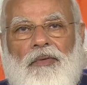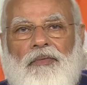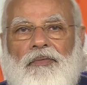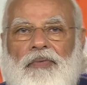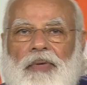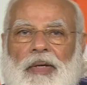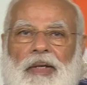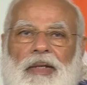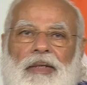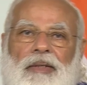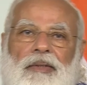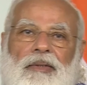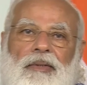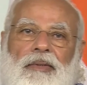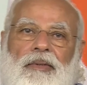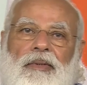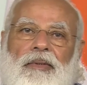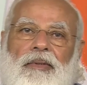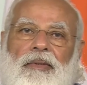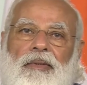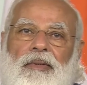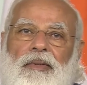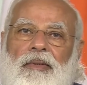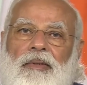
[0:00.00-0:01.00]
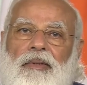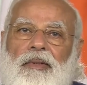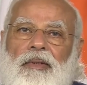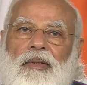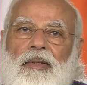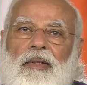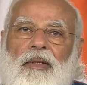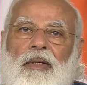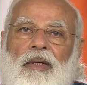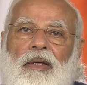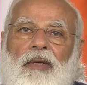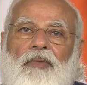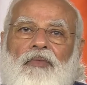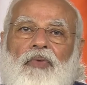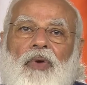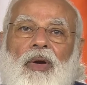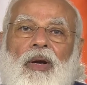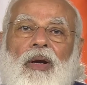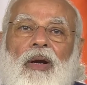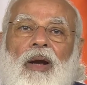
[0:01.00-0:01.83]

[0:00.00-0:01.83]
Friends, for